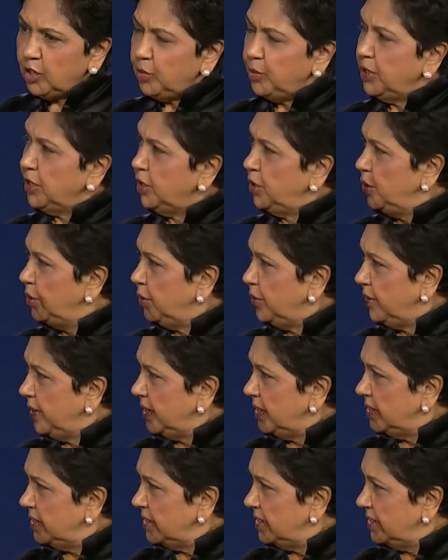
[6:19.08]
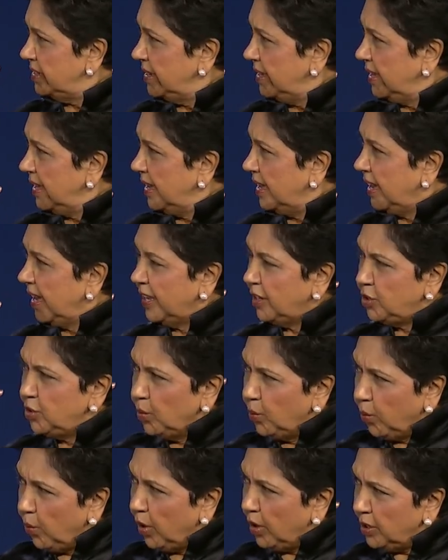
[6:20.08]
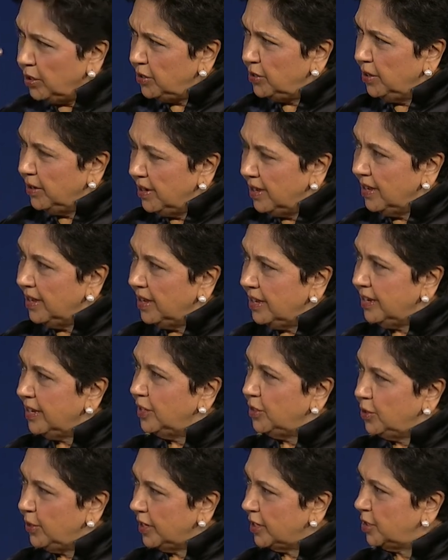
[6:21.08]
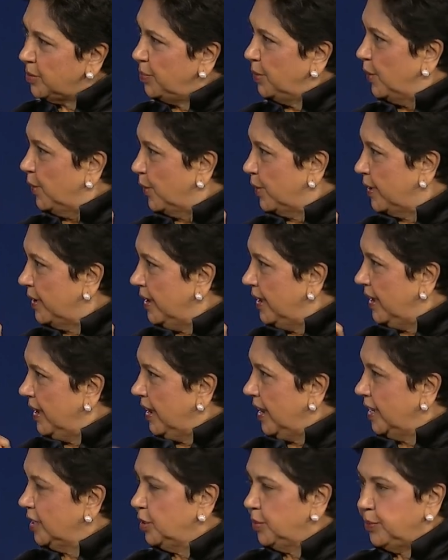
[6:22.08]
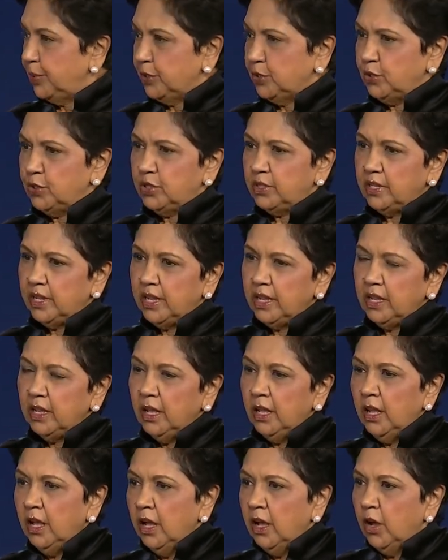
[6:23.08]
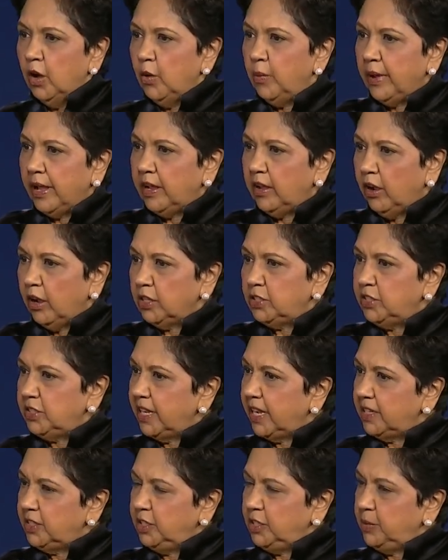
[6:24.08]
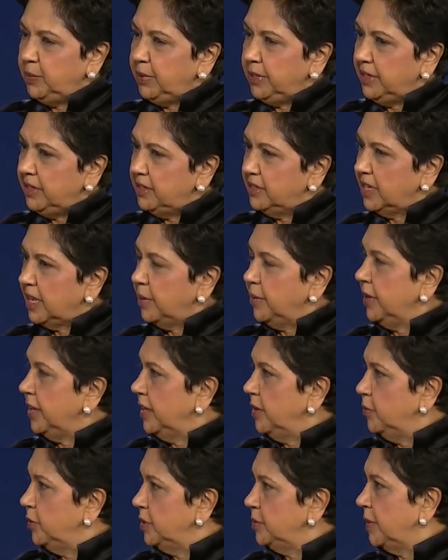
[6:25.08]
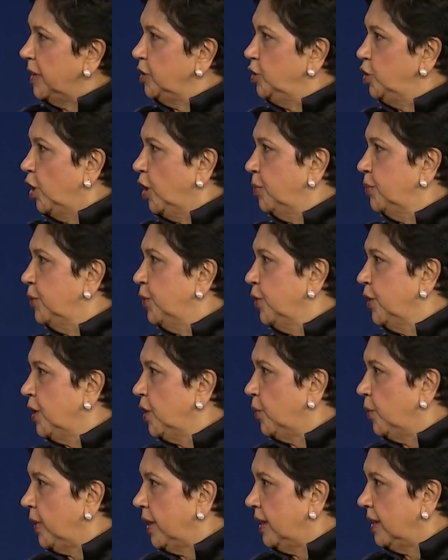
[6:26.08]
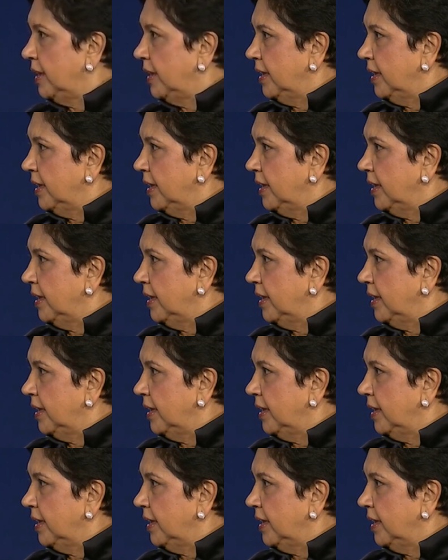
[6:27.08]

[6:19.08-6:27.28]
to be curious and to want to learn and to explore, as opposed to saying, oh my God, ChatGPT is coming in, is my job going away?